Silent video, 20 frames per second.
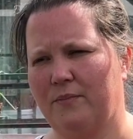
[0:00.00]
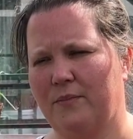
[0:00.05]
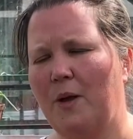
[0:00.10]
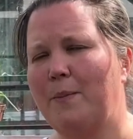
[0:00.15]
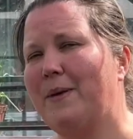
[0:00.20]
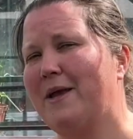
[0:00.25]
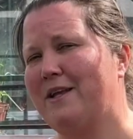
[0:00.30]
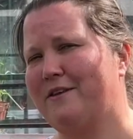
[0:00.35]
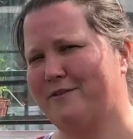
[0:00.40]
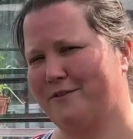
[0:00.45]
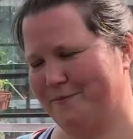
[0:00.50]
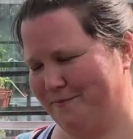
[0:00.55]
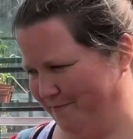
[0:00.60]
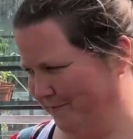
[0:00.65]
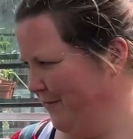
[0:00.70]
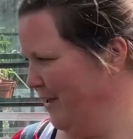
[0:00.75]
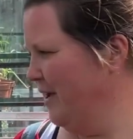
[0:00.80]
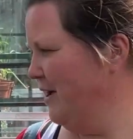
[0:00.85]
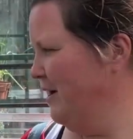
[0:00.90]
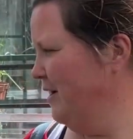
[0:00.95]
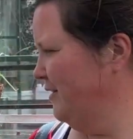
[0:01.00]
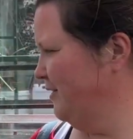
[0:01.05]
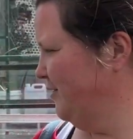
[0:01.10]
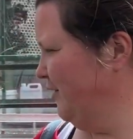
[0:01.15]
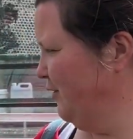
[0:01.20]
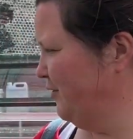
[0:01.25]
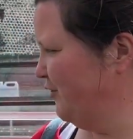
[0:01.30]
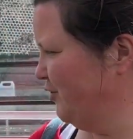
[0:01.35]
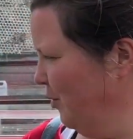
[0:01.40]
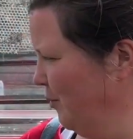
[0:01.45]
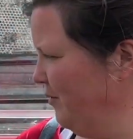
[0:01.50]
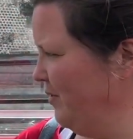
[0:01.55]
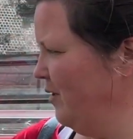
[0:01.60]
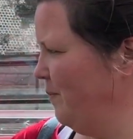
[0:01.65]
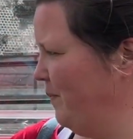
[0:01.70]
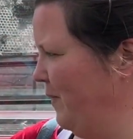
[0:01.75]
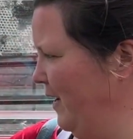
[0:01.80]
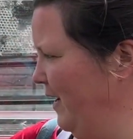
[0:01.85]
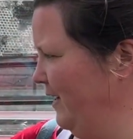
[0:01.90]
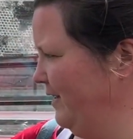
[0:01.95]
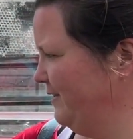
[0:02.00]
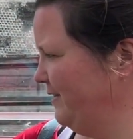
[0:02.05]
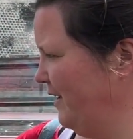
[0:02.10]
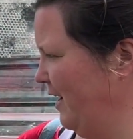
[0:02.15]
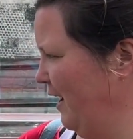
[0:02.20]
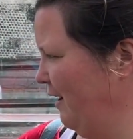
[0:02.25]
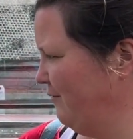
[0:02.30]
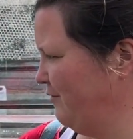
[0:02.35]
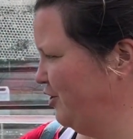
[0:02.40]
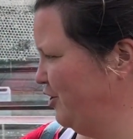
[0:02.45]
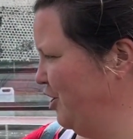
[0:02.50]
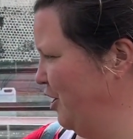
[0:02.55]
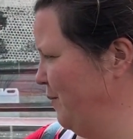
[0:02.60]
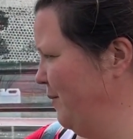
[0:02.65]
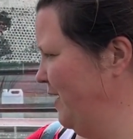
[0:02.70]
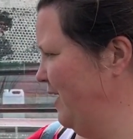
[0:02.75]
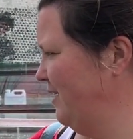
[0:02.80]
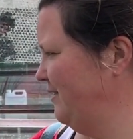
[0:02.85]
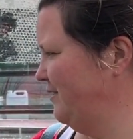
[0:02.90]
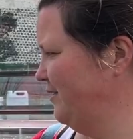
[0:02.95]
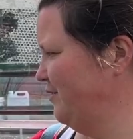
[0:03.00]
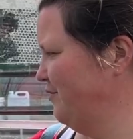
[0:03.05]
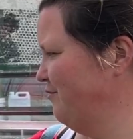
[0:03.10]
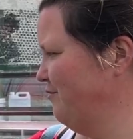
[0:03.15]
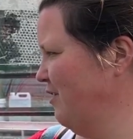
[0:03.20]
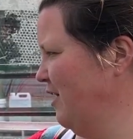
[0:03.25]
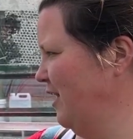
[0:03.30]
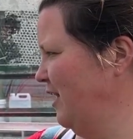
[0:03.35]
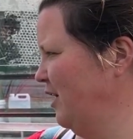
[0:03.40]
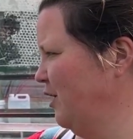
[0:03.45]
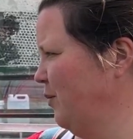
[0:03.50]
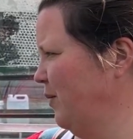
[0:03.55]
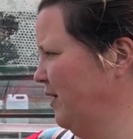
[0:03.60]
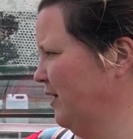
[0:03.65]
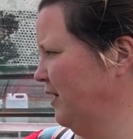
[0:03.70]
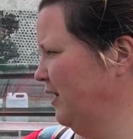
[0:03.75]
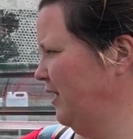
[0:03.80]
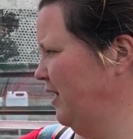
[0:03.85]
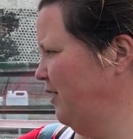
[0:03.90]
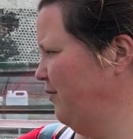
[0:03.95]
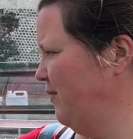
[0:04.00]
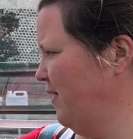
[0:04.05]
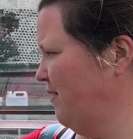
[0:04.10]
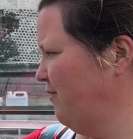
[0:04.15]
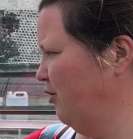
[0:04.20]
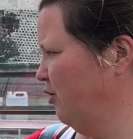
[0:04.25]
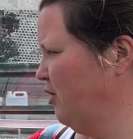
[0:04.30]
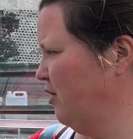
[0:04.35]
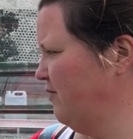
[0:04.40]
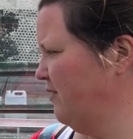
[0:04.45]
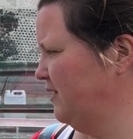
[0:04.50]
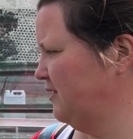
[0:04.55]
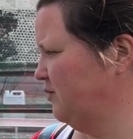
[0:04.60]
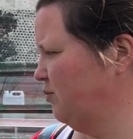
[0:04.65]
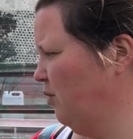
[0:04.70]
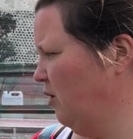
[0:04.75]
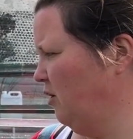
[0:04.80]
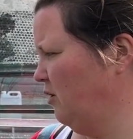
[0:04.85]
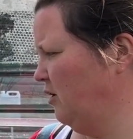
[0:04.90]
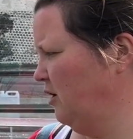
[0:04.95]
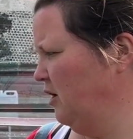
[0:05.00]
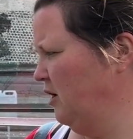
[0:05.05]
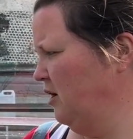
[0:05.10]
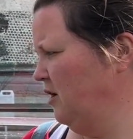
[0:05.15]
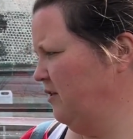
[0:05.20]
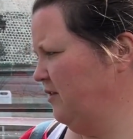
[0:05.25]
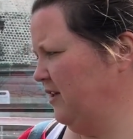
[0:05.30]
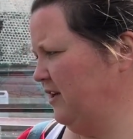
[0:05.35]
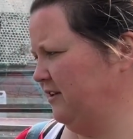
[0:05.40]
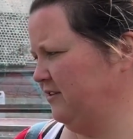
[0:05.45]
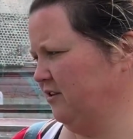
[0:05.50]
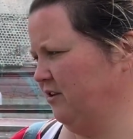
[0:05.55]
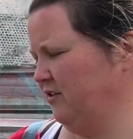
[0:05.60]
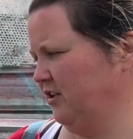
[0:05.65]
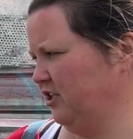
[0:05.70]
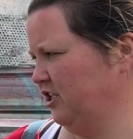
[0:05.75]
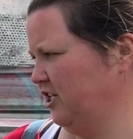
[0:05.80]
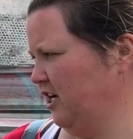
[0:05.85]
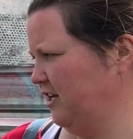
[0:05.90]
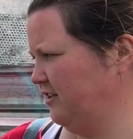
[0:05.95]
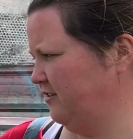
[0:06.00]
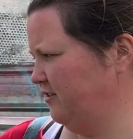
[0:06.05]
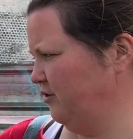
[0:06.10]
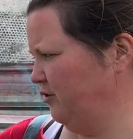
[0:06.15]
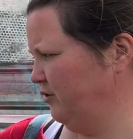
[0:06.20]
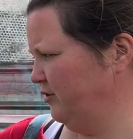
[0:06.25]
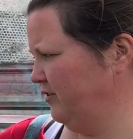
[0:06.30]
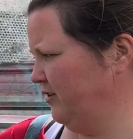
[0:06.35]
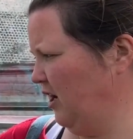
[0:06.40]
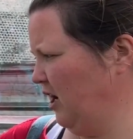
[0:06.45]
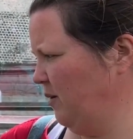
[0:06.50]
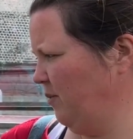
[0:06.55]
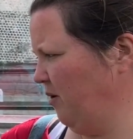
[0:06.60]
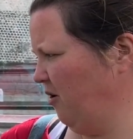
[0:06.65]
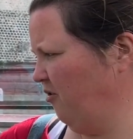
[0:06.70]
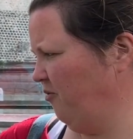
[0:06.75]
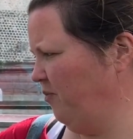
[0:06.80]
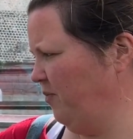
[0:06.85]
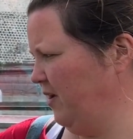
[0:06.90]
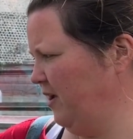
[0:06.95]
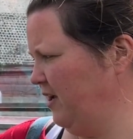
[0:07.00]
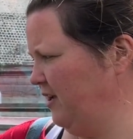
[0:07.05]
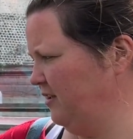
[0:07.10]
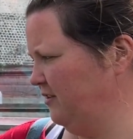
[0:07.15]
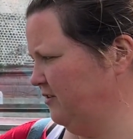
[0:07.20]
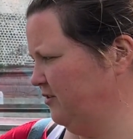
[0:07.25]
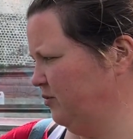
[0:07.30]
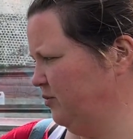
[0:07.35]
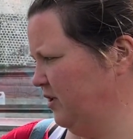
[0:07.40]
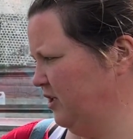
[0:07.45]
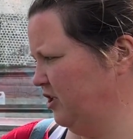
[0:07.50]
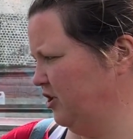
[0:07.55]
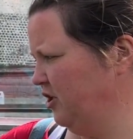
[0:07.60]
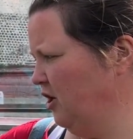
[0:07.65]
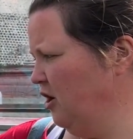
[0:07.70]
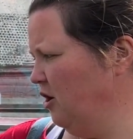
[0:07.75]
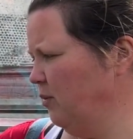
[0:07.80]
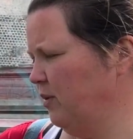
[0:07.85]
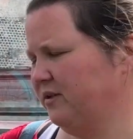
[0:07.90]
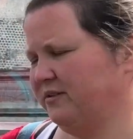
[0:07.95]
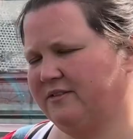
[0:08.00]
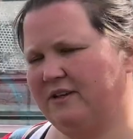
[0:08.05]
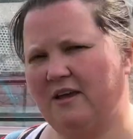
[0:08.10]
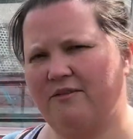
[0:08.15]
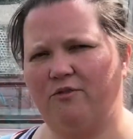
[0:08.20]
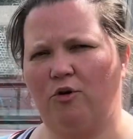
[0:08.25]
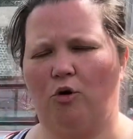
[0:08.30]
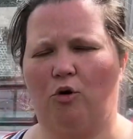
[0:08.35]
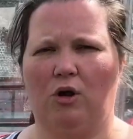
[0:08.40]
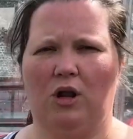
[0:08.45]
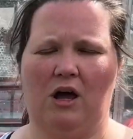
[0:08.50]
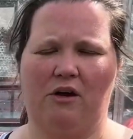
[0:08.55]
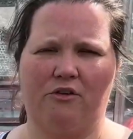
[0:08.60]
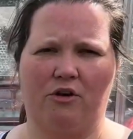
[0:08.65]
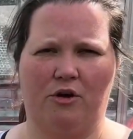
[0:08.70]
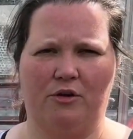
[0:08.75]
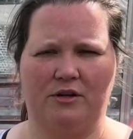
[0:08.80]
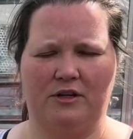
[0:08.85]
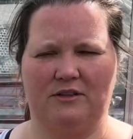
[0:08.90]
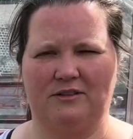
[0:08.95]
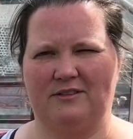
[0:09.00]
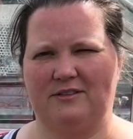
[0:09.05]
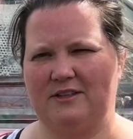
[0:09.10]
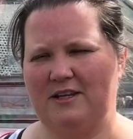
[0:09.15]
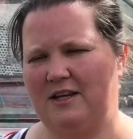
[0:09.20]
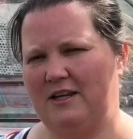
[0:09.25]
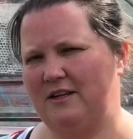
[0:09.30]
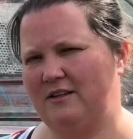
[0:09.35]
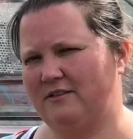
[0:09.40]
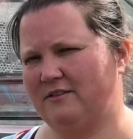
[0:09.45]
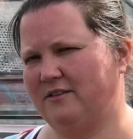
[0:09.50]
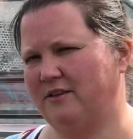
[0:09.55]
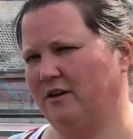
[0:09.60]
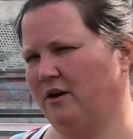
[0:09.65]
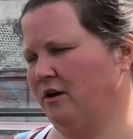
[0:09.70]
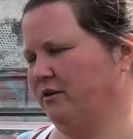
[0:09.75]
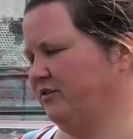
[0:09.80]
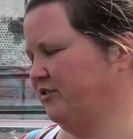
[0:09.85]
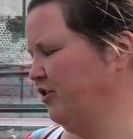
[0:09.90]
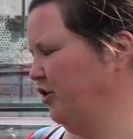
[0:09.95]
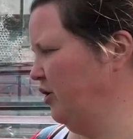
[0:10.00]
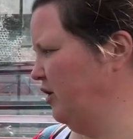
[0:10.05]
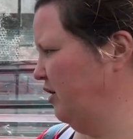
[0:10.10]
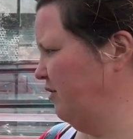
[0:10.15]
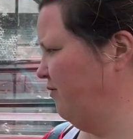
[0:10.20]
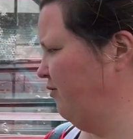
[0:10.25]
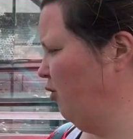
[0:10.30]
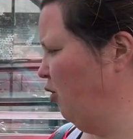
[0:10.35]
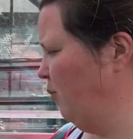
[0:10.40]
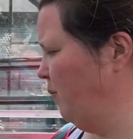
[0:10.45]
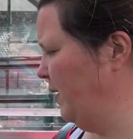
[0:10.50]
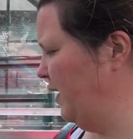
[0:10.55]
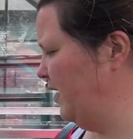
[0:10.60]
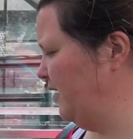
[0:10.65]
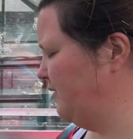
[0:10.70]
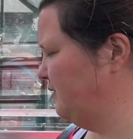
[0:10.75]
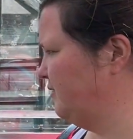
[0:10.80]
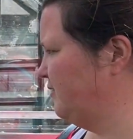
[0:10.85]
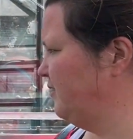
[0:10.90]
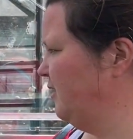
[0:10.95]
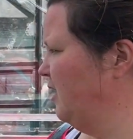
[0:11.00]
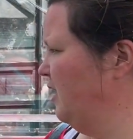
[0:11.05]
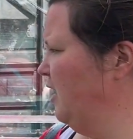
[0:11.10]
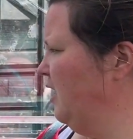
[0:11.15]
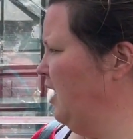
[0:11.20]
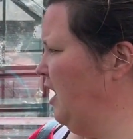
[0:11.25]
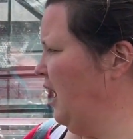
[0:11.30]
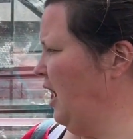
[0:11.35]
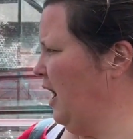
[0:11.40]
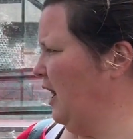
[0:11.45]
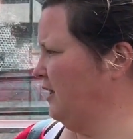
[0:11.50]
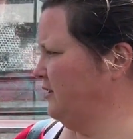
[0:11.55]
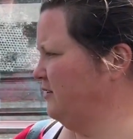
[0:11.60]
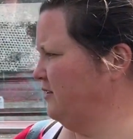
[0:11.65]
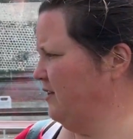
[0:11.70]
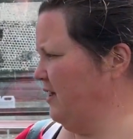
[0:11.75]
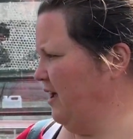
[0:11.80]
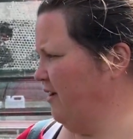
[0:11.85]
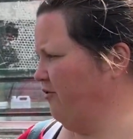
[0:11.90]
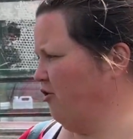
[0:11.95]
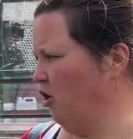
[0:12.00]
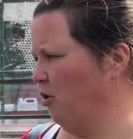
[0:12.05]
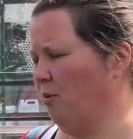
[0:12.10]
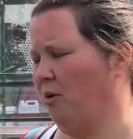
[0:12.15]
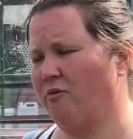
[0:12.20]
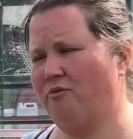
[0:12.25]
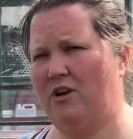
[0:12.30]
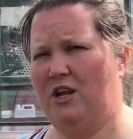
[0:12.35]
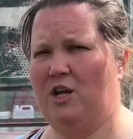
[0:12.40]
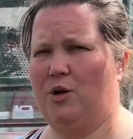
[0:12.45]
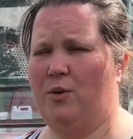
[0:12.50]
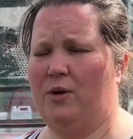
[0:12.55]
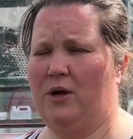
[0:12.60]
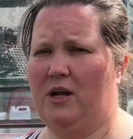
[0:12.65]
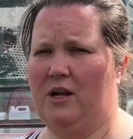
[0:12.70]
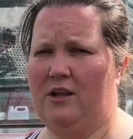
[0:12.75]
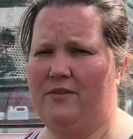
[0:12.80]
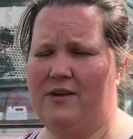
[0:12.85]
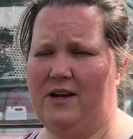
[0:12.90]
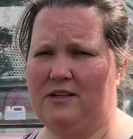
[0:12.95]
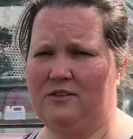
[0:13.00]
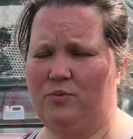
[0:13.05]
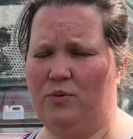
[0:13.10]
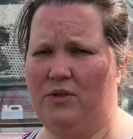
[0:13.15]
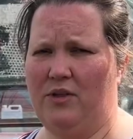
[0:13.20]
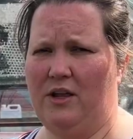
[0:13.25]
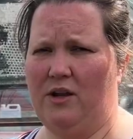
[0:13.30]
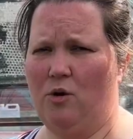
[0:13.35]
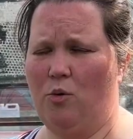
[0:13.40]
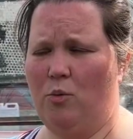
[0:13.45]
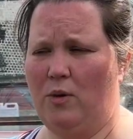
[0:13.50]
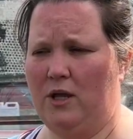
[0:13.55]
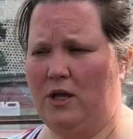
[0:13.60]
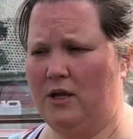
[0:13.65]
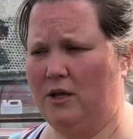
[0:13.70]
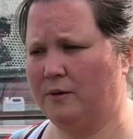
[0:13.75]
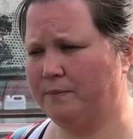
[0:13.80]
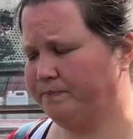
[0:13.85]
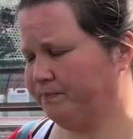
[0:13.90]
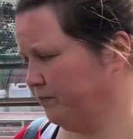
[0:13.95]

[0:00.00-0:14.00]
beans. So some of the beans have germinated really quickly. If we have a look at this one, these are the chestnut type of beans, which we save all our own seeds, certainly for beans, and they've come up really quickly. That's within a week.